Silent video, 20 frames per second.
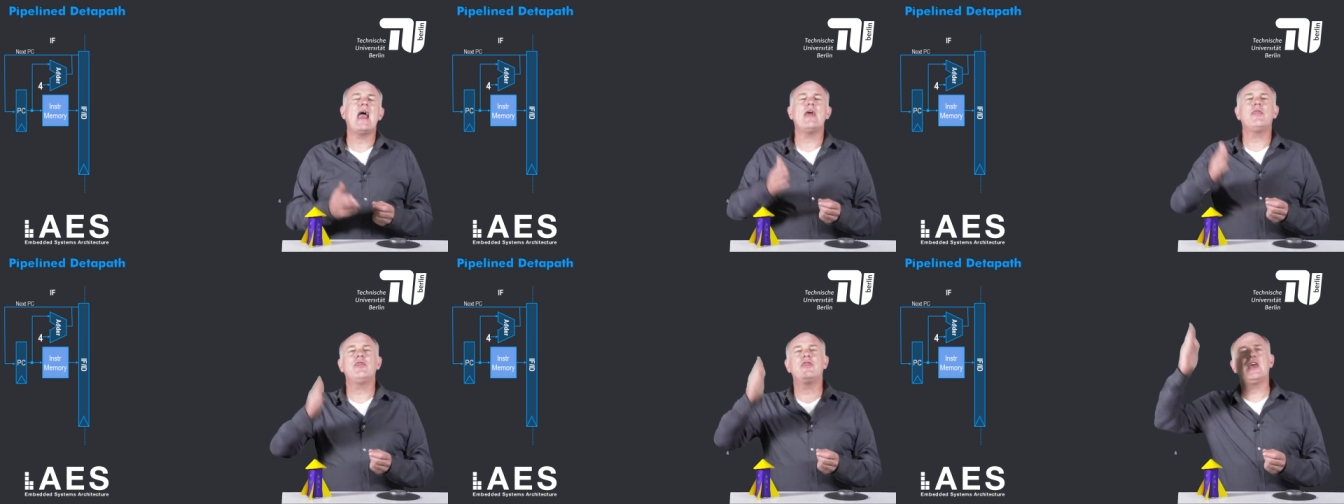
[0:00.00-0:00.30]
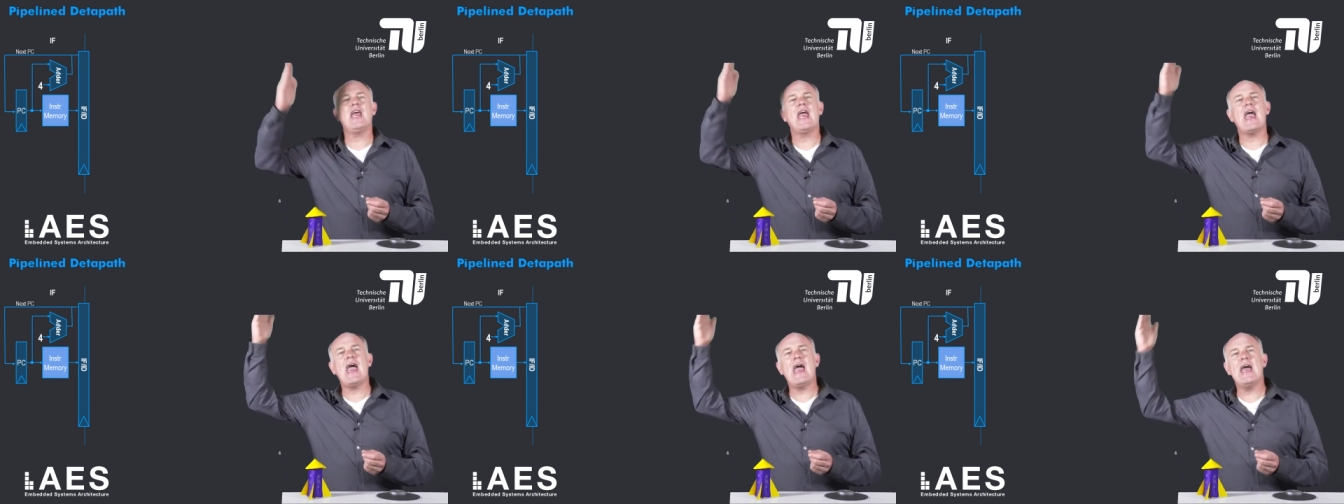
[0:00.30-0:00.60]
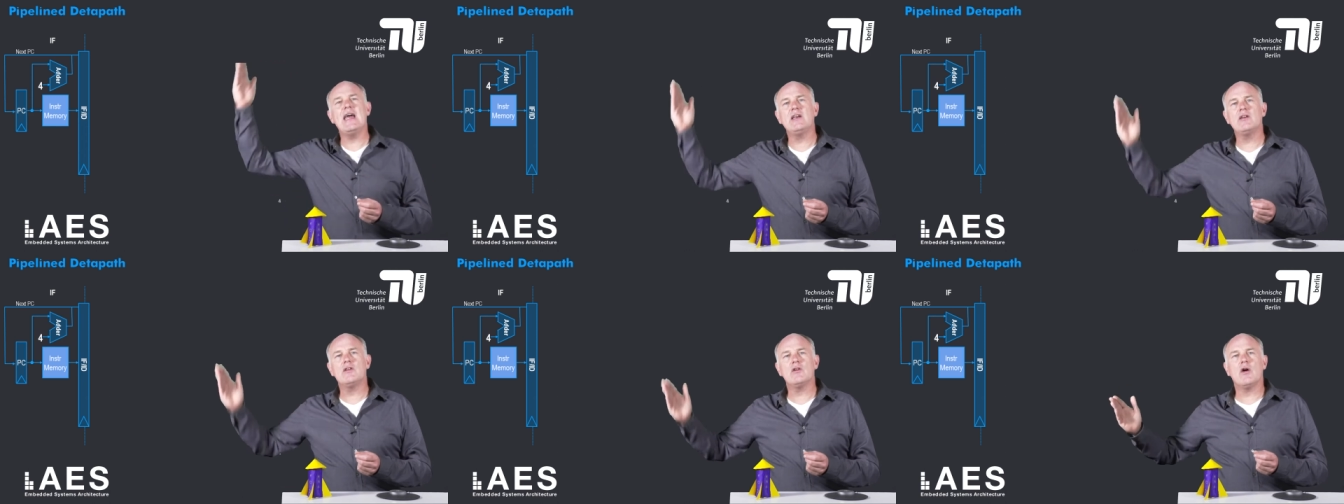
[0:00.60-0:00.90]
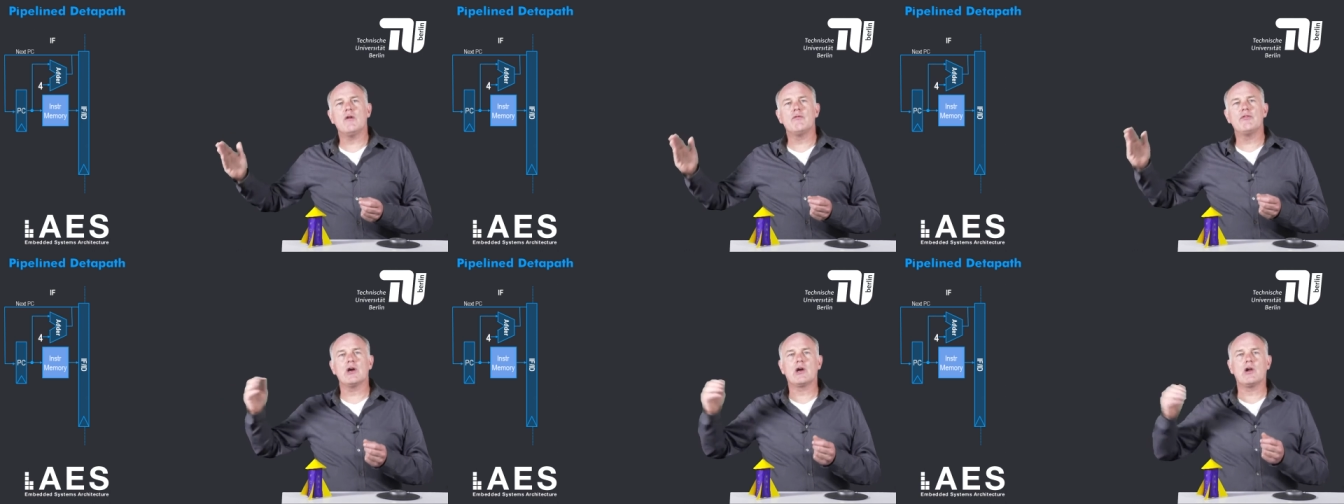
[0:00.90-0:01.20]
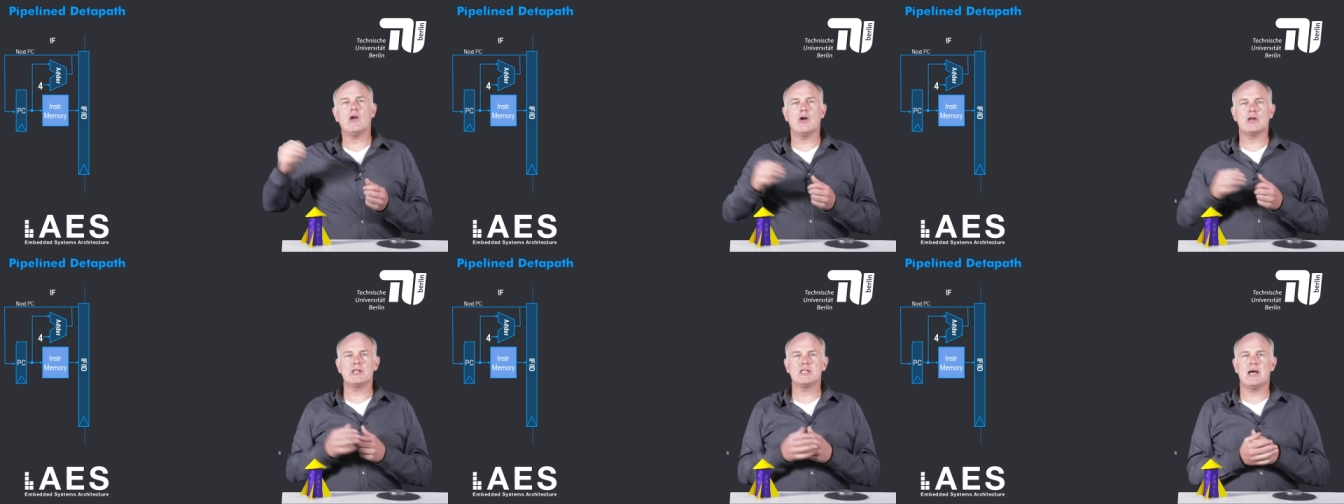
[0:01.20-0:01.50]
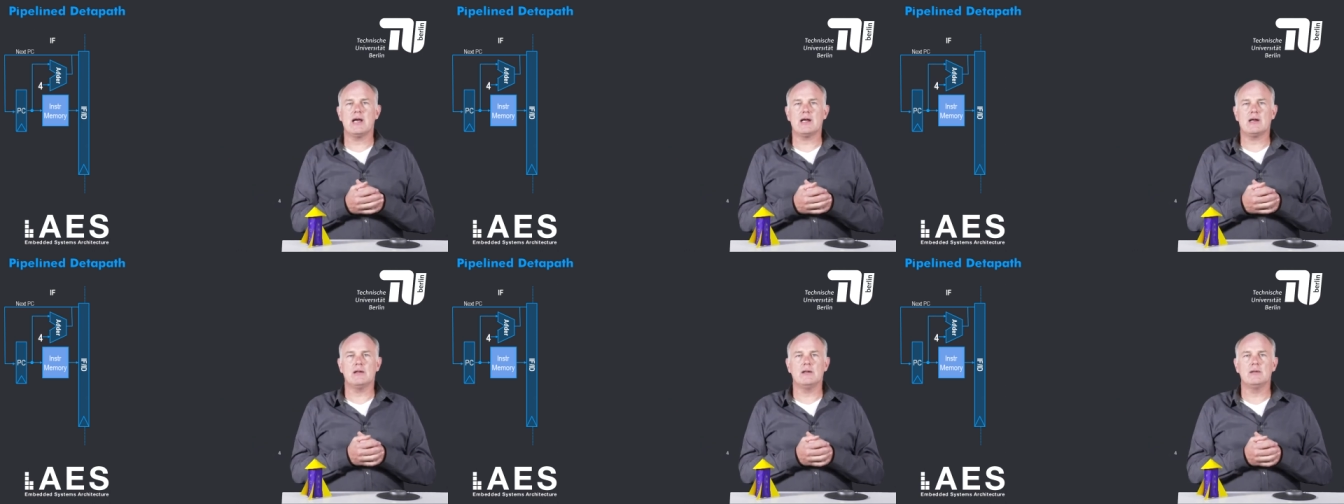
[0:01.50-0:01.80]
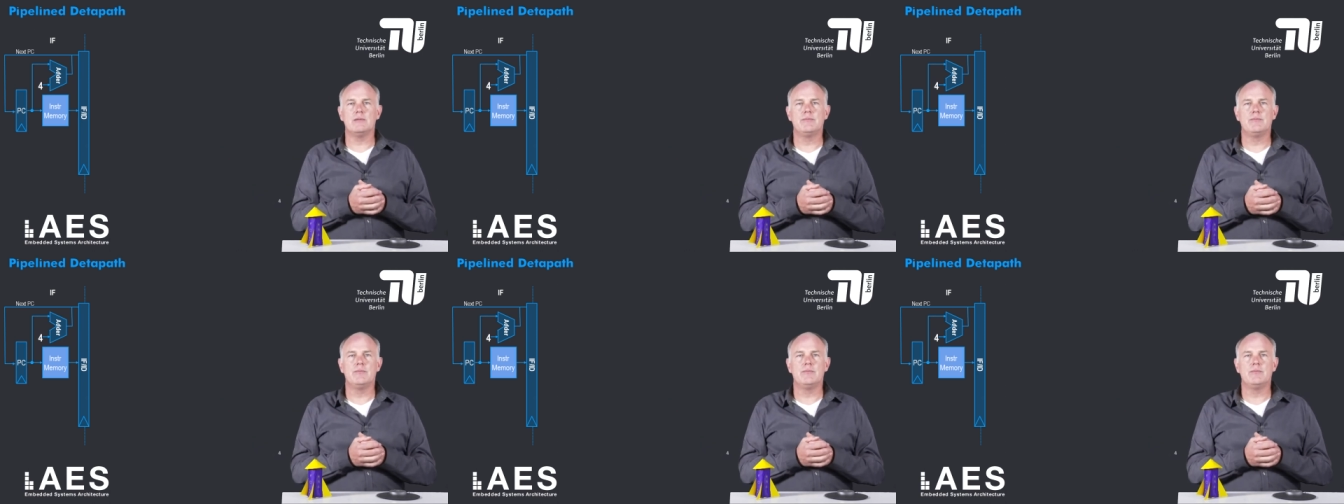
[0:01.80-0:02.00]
at the end of the clock cycle.